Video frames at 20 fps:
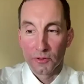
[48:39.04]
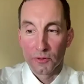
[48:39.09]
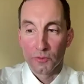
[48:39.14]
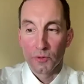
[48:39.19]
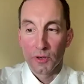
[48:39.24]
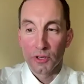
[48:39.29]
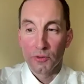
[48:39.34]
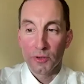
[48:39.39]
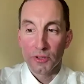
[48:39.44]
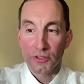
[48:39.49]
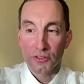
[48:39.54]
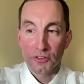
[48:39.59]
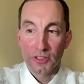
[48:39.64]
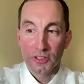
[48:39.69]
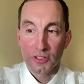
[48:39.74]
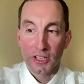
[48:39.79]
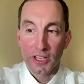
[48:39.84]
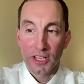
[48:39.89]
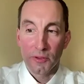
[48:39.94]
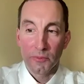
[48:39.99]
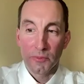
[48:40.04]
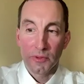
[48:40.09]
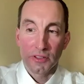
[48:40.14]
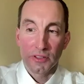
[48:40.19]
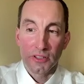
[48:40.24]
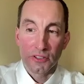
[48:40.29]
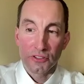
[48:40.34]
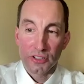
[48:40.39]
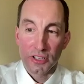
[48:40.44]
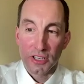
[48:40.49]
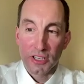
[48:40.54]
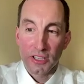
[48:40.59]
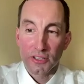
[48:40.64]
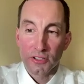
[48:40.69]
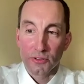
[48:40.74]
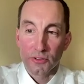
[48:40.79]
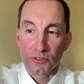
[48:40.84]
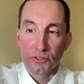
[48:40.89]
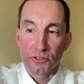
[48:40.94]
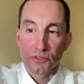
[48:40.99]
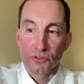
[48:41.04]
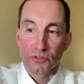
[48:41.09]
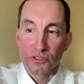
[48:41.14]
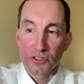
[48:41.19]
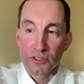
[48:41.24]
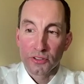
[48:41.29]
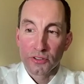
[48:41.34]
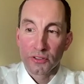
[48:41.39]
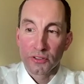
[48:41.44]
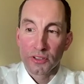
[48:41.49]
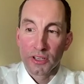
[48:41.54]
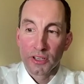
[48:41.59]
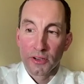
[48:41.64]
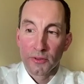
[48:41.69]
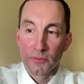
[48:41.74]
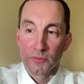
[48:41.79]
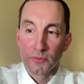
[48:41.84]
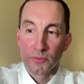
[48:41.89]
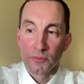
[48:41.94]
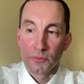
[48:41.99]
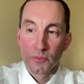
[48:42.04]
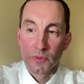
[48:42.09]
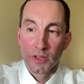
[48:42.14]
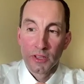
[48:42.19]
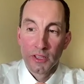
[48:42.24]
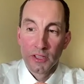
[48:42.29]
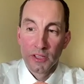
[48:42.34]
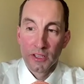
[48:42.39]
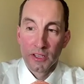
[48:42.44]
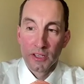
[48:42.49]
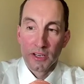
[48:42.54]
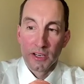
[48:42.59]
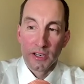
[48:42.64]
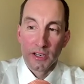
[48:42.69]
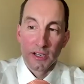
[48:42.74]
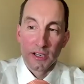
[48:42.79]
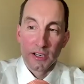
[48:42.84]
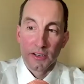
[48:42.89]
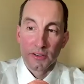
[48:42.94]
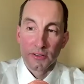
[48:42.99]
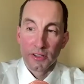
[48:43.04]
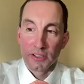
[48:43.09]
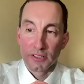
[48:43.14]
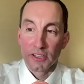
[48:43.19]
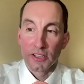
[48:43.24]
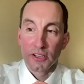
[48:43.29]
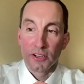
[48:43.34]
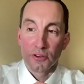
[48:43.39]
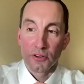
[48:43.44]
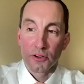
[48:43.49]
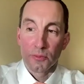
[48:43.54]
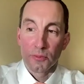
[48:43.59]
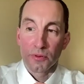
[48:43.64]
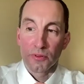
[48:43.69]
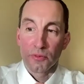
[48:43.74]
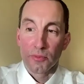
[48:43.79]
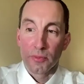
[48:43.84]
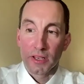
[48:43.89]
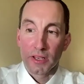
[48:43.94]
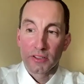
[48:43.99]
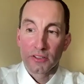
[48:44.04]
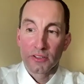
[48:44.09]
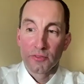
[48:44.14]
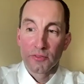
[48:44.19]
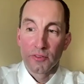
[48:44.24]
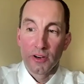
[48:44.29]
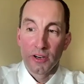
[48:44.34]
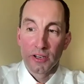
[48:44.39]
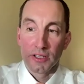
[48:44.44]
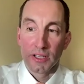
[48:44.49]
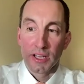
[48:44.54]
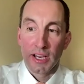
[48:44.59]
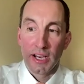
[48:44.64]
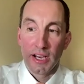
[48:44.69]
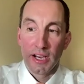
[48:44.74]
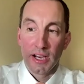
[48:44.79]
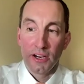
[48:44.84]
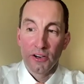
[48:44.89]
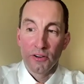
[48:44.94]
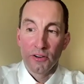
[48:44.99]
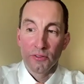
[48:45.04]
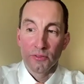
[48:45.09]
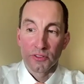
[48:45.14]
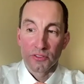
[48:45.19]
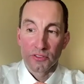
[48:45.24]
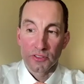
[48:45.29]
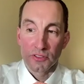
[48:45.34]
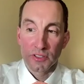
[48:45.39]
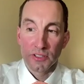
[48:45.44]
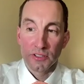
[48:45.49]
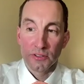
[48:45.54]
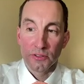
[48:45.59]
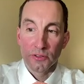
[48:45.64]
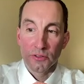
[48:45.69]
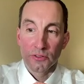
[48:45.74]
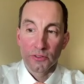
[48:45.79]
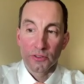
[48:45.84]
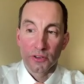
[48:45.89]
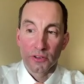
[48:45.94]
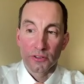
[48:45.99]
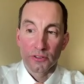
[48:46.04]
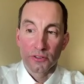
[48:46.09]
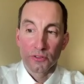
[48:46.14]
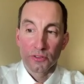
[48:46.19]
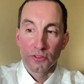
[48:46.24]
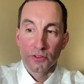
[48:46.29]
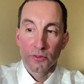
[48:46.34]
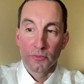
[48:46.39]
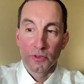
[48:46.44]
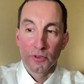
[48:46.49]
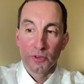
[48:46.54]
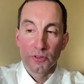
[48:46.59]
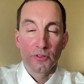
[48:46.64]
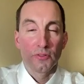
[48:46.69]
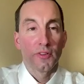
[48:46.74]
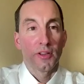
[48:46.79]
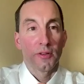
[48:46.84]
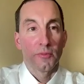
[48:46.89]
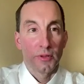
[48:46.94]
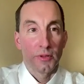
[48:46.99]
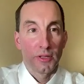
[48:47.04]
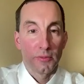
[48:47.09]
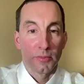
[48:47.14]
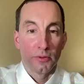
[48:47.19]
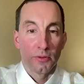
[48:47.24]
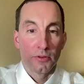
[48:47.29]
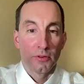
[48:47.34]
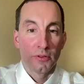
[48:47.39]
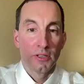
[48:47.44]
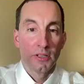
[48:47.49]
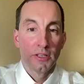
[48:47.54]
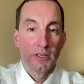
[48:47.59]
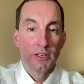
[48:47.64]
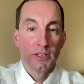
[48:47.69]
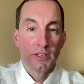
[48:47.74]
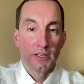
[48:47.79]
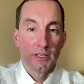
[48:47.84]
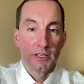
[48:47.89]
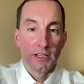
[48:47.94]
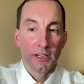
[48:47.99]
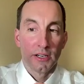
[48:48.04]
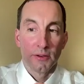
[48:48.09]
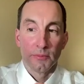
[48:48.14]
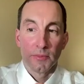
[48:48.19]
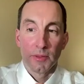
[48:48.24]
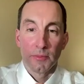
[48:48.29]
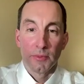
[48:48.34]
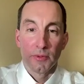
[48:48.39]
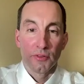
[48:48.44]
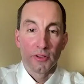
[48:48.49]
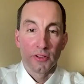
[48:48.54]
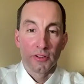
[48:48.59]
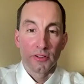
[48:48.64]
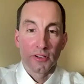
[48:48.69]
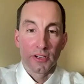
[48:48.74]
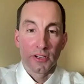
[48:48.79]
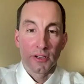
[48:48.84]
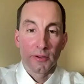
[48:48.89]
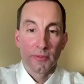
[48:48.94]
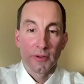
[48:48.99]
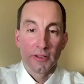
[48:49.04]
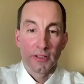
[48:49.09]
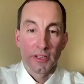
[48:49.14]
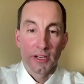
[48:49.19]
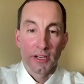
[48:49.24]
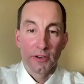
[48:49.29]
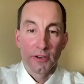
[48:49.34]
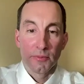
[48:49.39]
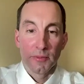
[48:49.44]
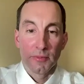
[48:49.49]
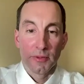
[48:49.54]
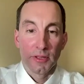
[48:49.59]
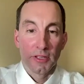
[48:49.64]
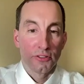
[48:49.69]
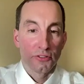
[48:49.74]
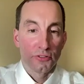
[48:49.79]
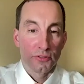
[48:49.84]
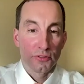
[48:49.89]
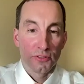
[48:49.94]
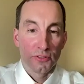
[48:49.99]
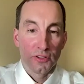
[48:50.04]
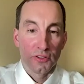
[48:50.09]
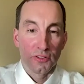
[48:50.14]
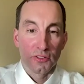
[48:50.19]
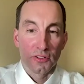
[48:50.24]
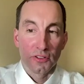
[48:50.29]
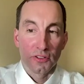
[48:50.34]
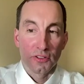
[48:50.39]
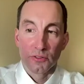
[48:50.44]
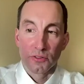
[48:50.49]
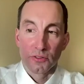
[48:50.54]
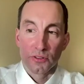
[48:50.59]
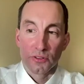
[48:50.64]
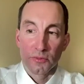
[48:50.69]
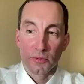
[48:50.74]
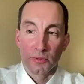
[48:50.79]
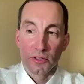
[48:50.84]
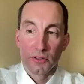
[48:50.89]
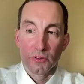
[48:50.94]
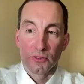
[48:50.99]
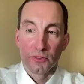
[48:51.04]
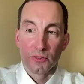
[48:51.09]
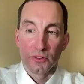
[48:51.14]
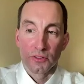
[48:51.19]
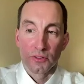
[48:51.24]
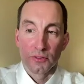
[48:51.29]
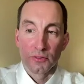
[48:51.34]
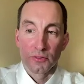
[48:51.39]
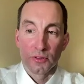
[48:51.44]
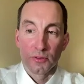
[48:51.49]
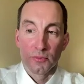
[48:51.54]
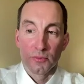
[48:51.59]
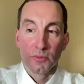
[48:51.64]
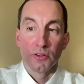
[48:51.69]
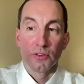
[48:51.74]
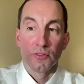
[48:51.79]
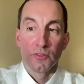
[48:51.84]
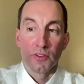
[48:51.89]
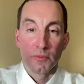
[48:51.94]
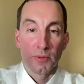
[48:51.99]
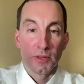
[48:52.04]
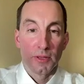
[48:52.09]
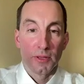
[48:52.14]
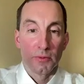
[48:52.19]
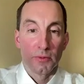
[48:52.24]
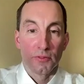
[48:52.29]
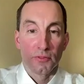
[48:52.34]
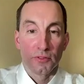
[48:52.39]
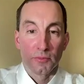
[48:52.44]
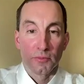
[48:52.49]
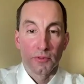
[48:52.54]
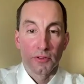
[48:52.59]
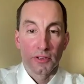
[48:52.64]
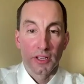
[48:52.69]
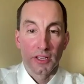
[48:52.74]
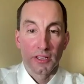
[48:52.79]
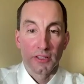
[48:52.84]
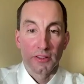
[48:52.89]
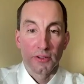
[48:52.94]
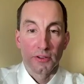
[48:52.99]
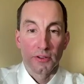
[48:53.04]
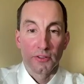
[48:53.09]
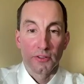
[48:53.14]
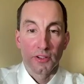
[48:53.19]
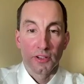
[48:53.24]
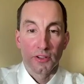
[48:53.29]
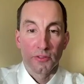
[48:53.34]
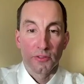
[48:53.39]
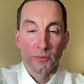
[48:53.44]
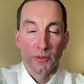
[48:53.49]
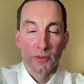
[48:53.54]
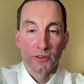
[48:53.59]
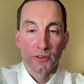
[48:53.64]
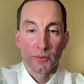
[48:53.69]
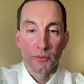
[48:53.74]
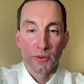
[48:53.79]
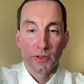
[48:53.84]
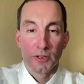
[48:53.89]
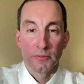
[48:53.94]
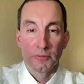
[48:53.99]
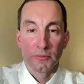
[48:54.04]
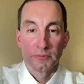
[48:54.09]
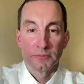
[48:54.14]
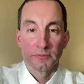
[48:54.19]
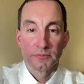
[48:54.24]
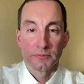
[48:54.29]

One question that came in the chat here too, Sharon. Um, uh, I'd like to hear your perspective on how the skills are used to motivate people um, maybe if you could talk about how maybe interest and skills could be used to, to motivate people from looking at their assessment as well.